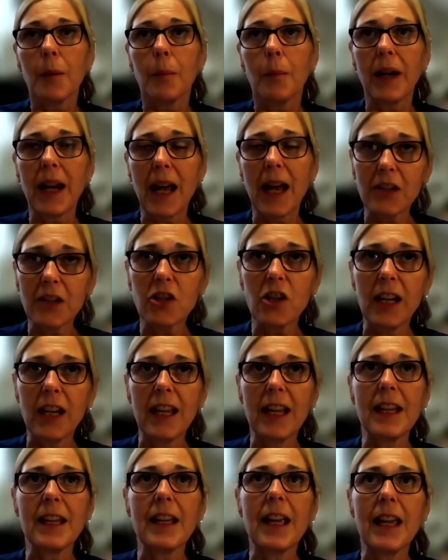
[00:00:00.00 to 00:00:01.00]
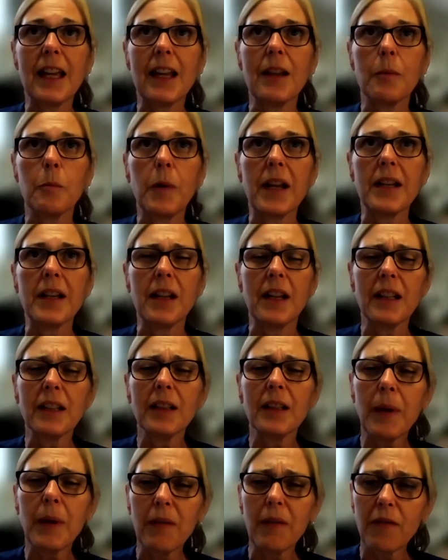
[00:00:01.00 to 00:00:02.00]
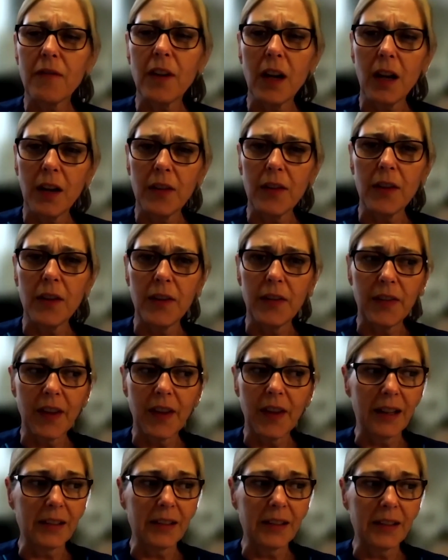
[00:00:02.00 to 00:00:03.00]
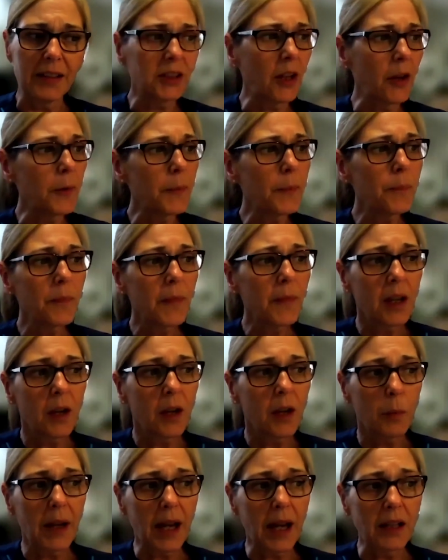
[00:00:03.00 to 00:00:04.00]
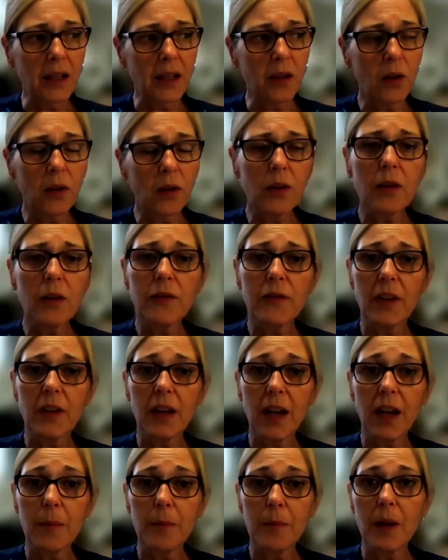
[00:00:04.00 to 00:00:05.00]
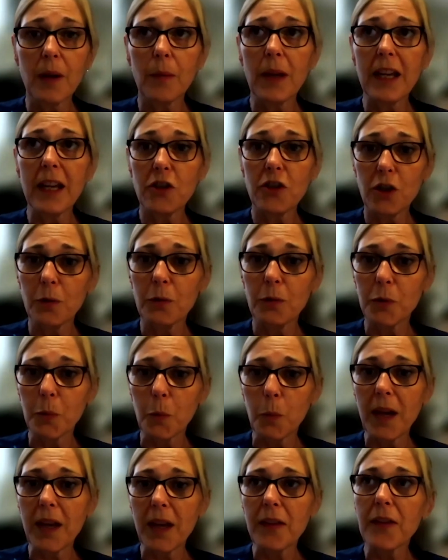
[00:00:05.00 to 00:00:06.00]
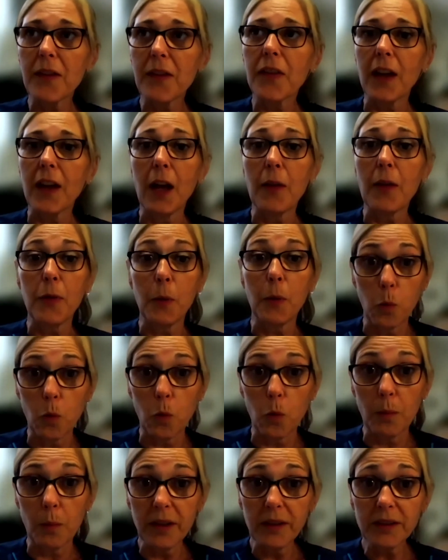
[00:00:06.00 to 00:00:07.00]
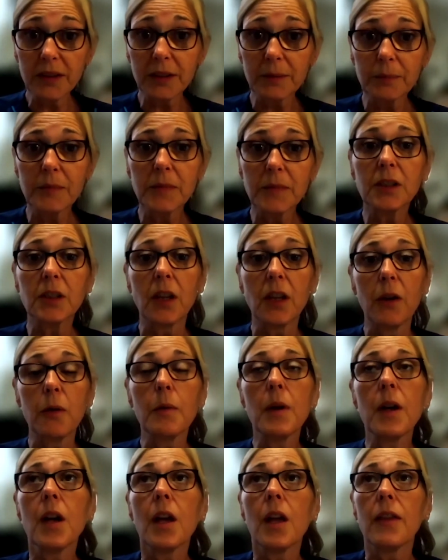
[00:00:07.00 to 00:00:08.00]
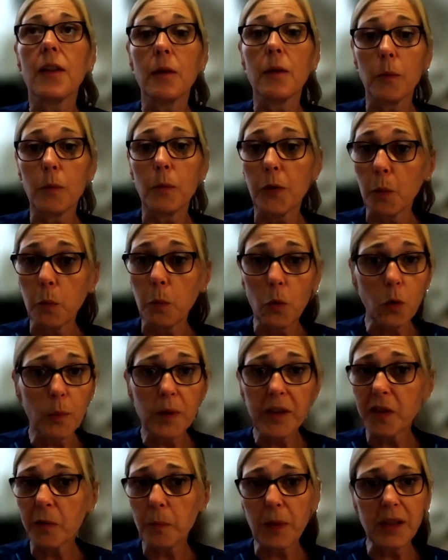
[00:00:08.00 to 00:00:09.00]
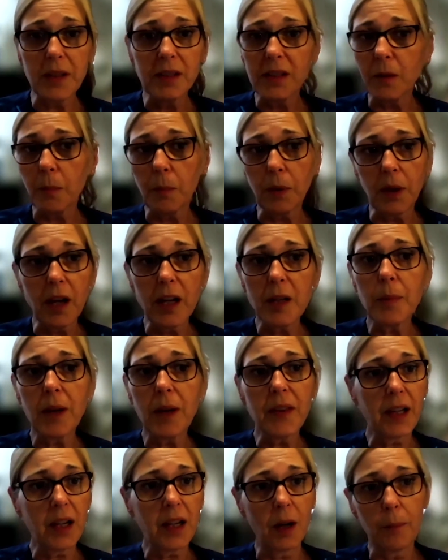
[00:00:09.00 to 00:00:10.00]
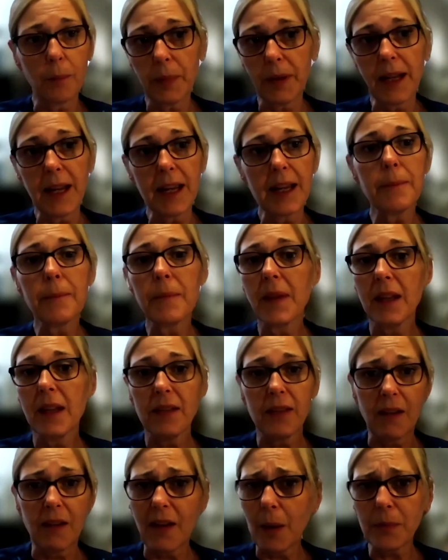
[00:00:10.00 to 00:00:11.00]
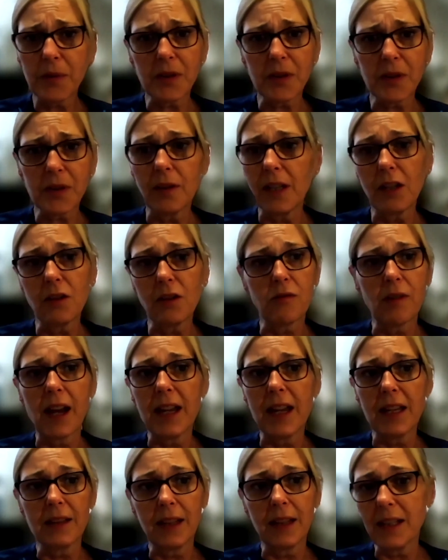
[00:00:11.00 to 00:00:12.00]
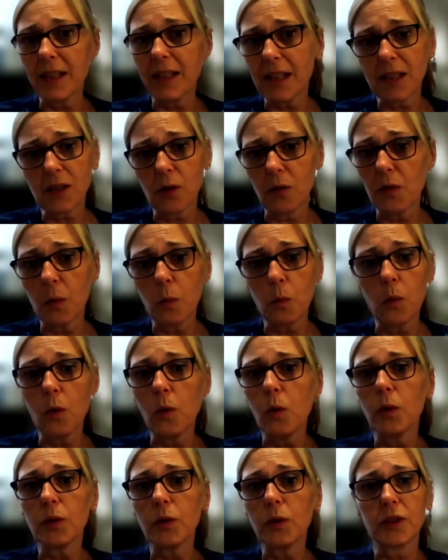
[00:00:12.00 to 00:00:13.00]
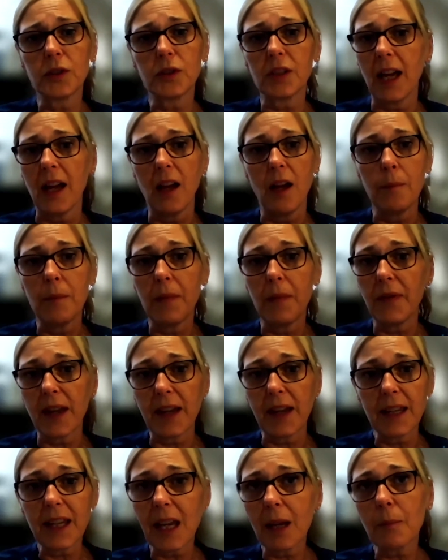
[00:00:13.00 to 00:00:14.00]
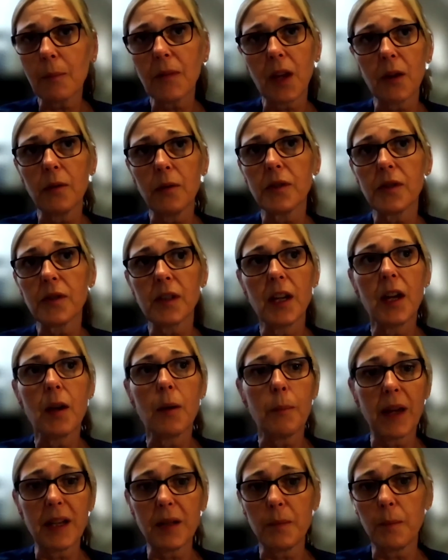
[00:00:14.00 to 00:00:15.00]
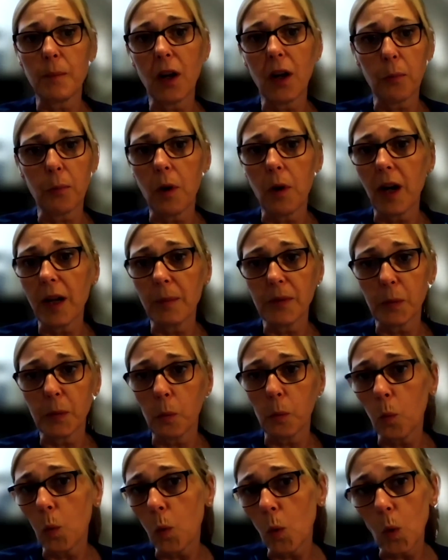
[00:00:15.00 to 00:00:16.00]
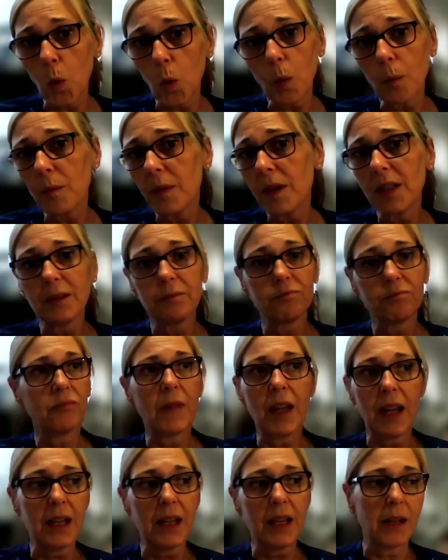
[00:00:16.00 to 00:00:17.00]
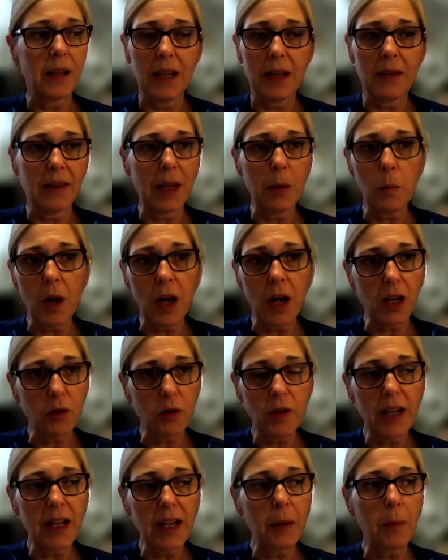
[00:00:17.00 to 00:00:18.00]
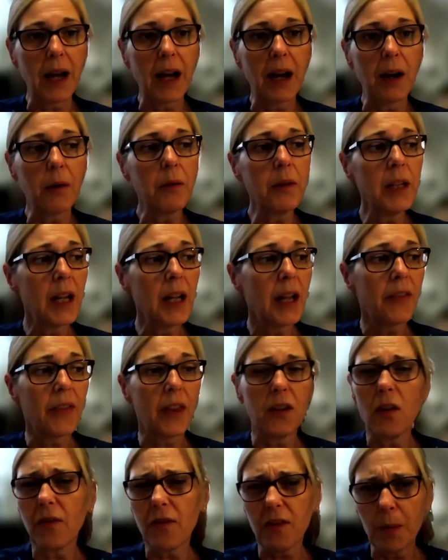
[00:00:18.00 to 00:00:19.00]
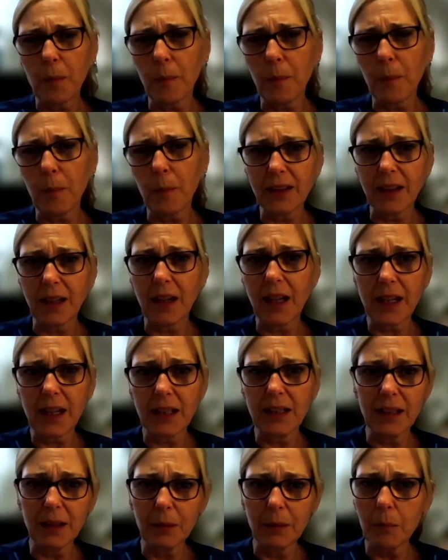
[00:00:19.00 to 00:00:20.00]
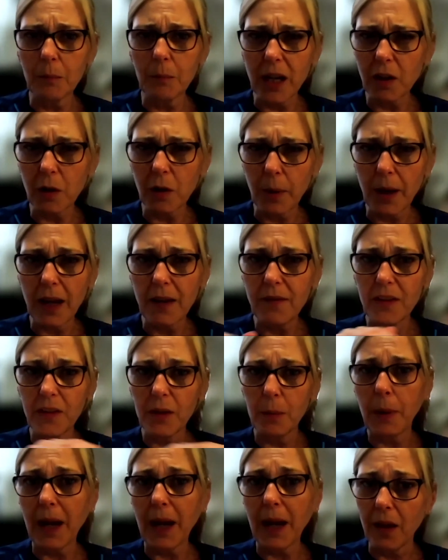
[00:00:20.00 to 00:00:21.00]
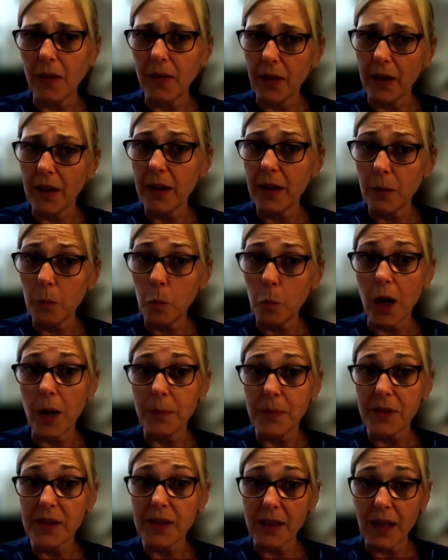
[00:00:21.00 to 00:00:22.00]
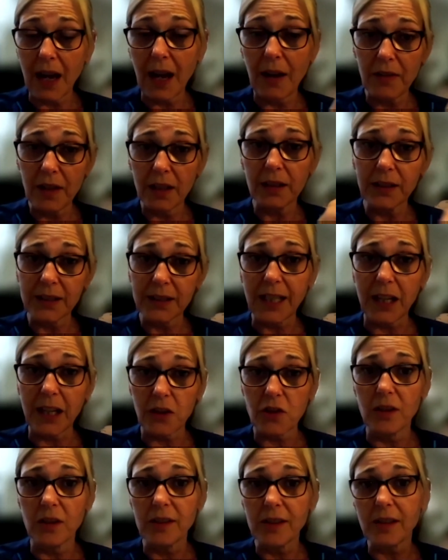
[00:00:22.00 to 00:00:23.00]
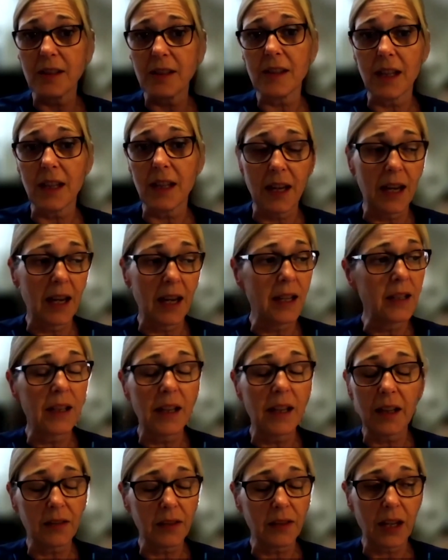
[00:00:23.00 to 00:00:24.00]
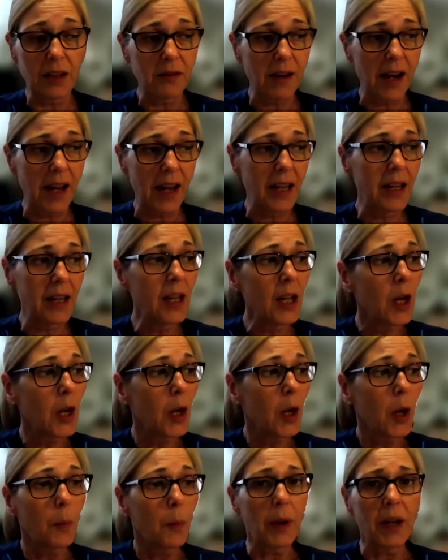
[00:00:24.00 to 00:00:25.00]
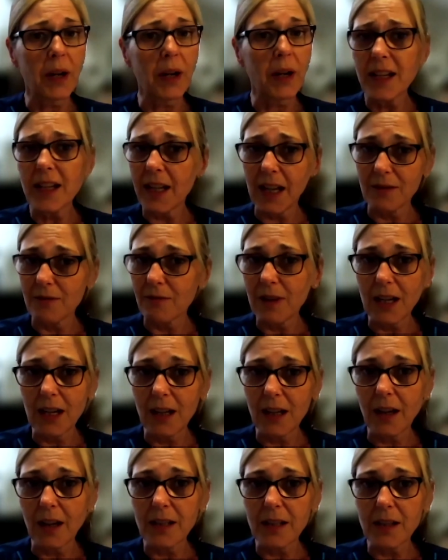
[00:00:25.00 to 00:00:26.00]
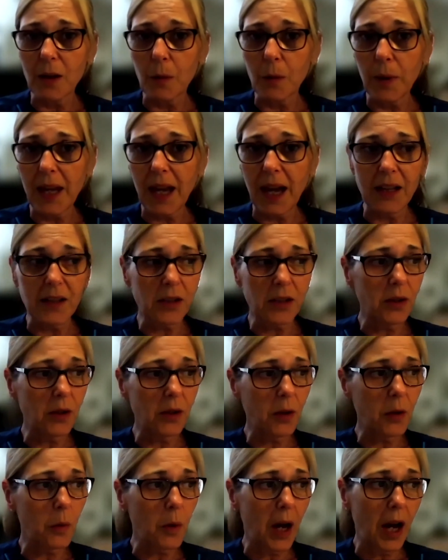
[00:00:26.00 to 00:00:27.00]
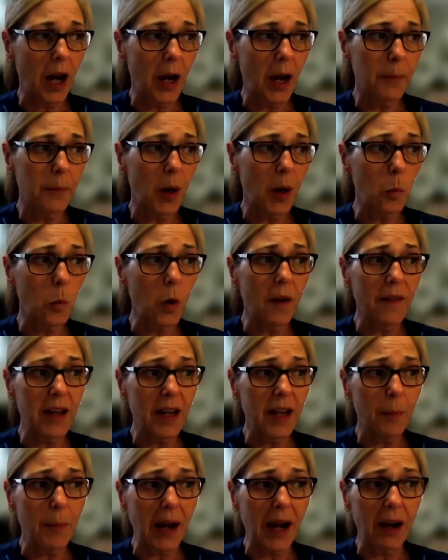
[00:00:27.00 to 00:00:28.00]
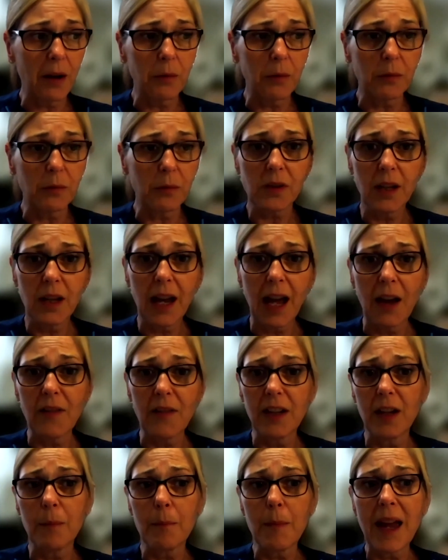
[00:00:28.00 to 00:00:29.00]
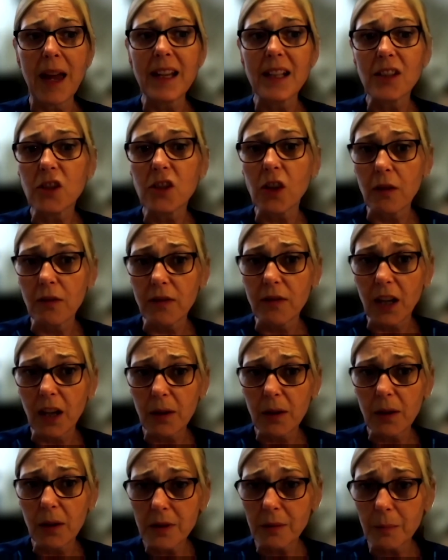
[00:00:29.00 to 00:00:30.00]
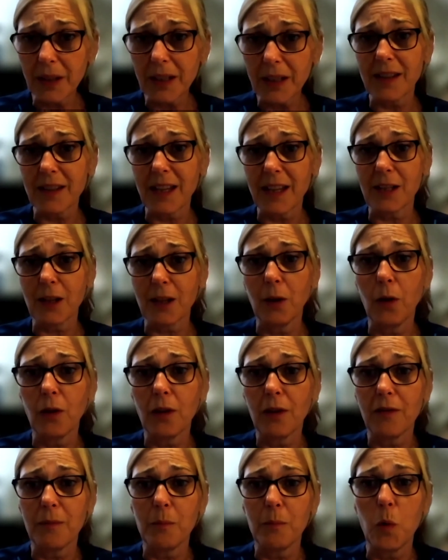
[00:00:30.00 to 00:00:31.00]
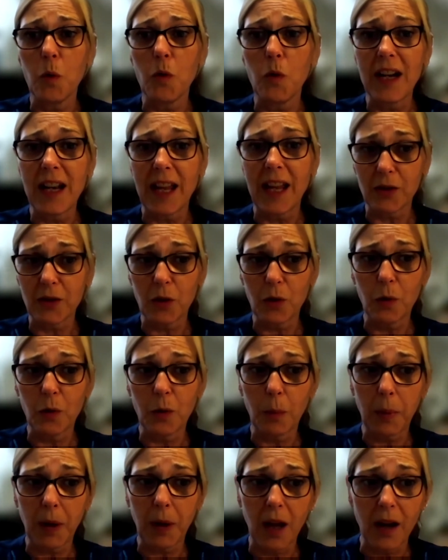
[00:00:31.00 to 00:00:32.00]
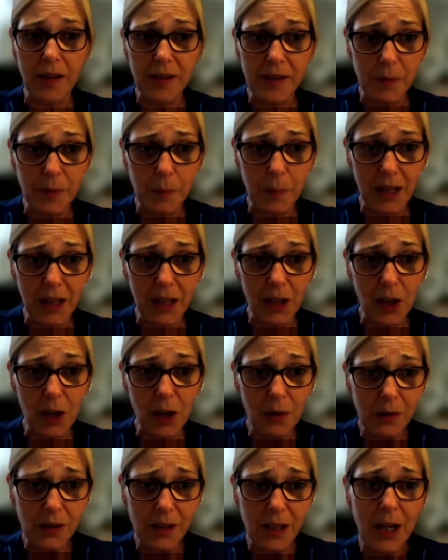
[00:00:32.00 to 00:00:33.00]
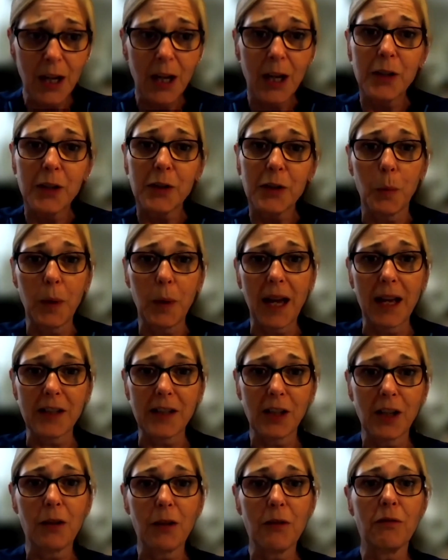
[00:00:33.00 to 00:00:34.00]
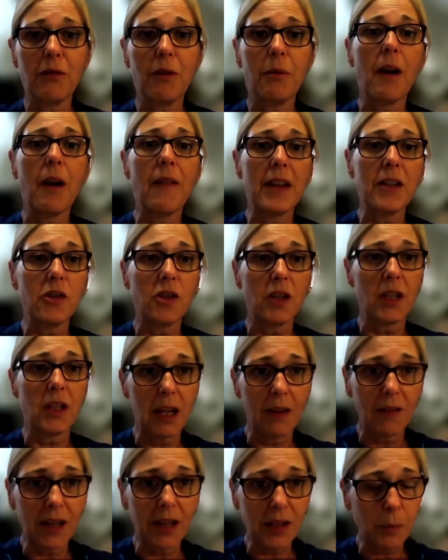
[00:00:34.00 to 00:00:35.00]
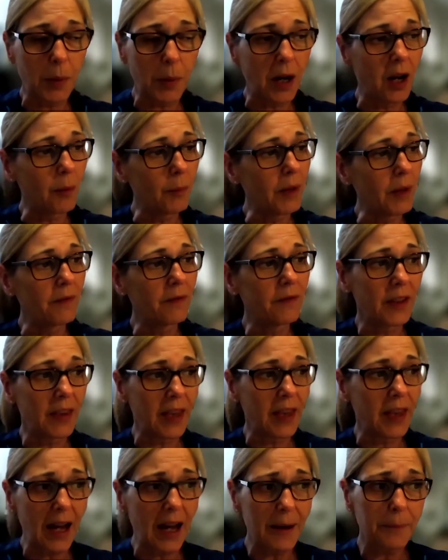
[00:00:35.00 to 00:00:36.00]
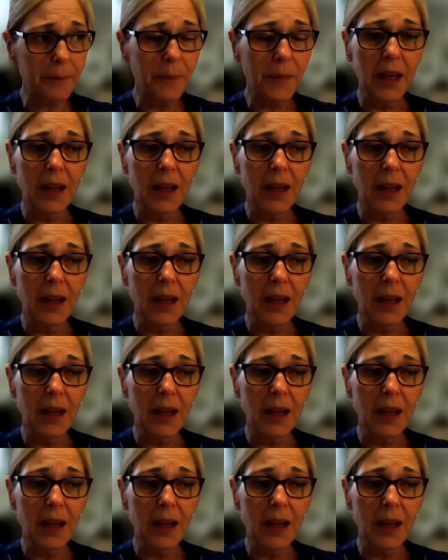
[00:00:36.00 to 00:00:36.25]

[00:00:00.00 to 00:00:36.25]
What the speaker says: But actually it went a little bit further than that. So we had a lot of issues with the warmers. So the warmers have been supplied by the company. They're absolutely great. They sit on the wards. They keep those bed bath wipes warm. They work really well. They're not very big. They're like a little microwave, and the wipes have little sections to sit in. They're great. But I hadn't realised that we had to worry about having a mains overload, because that's a lot of more electrical appliances being used. So we had to go through our engineering department for that.